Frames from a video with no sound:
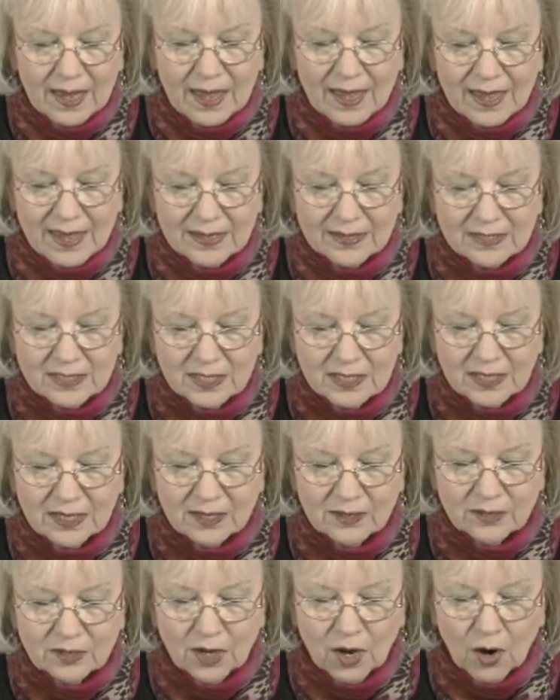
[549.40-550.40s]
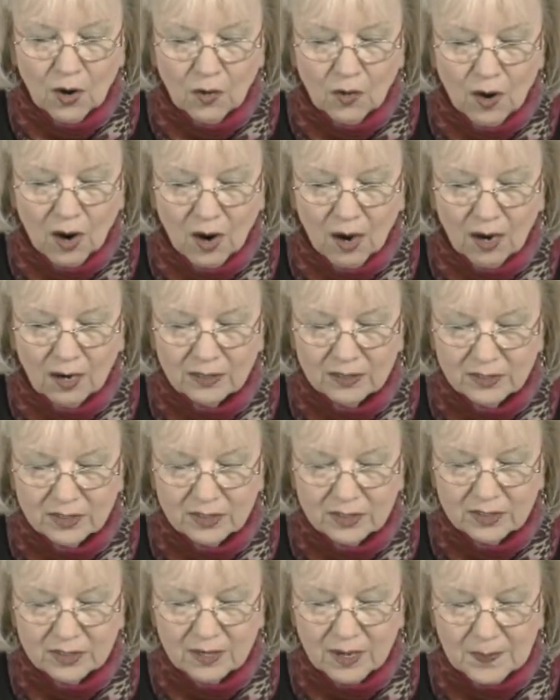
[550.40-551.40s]
Has no
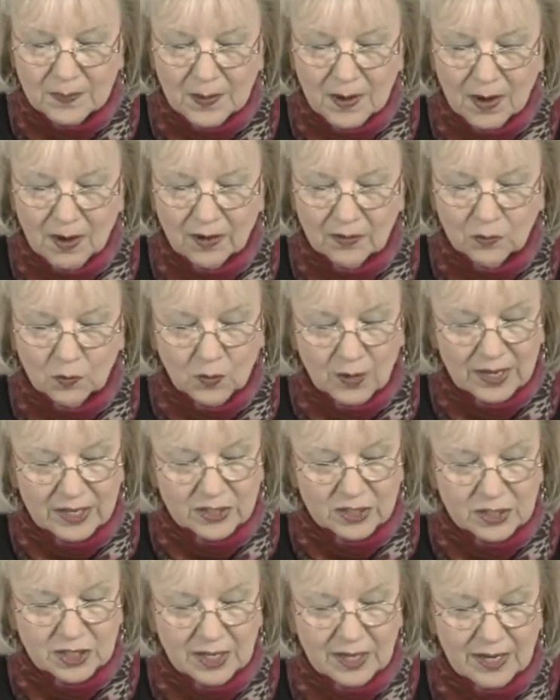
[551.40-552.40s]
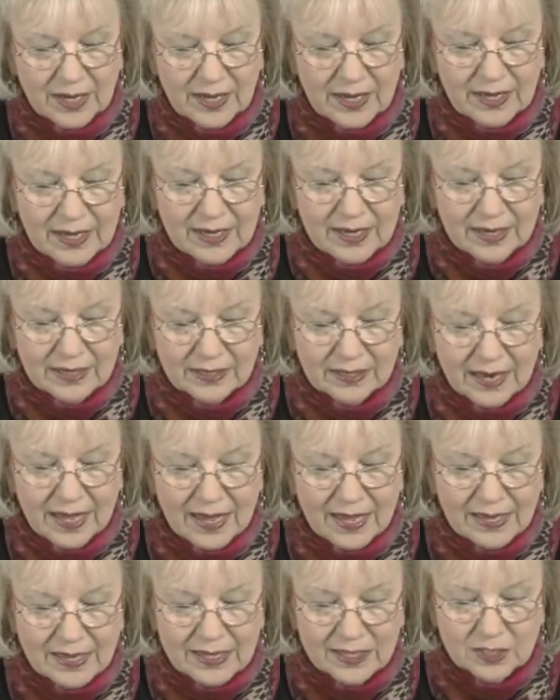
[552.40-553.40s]
hearts upon which he can
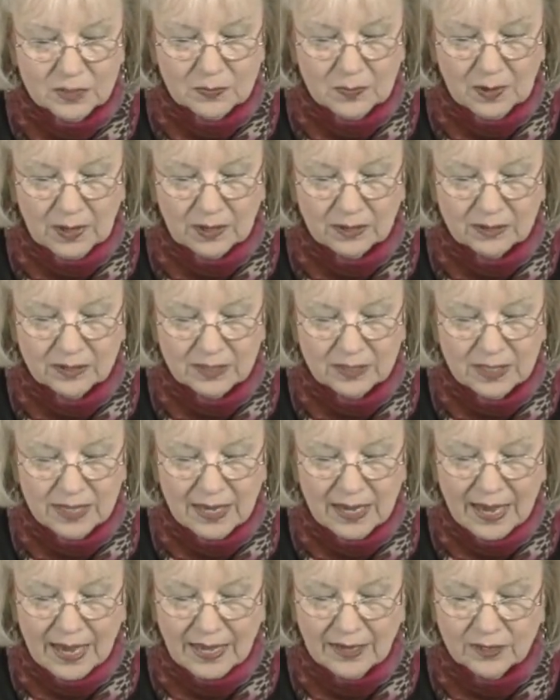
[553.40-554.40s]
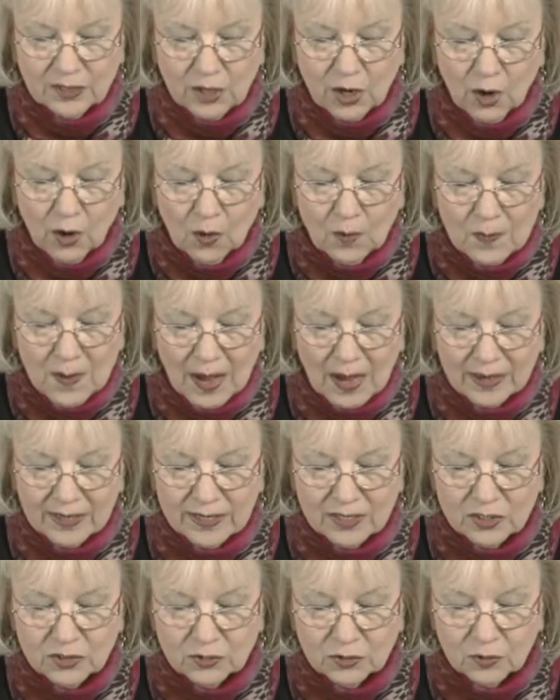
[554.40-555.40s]
lay his burdens, and no
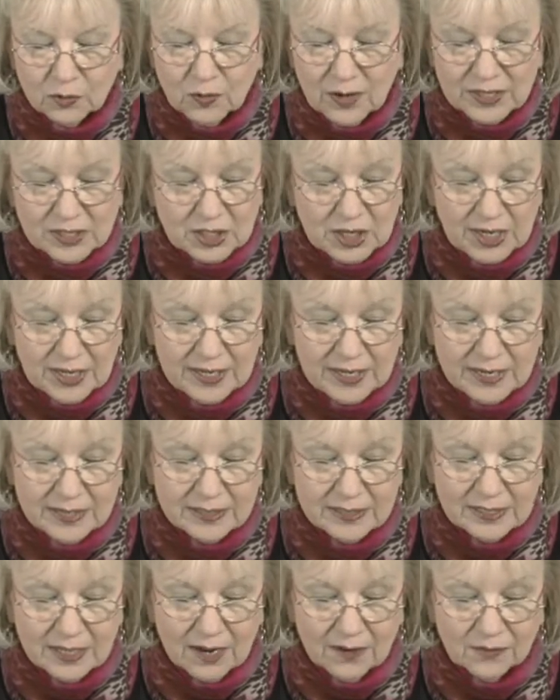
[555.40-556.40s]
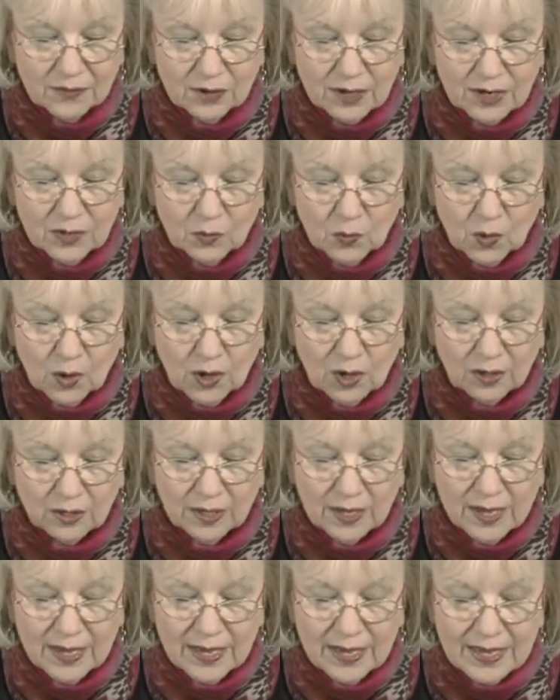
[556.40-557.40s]
bodies through which he can suffer and work,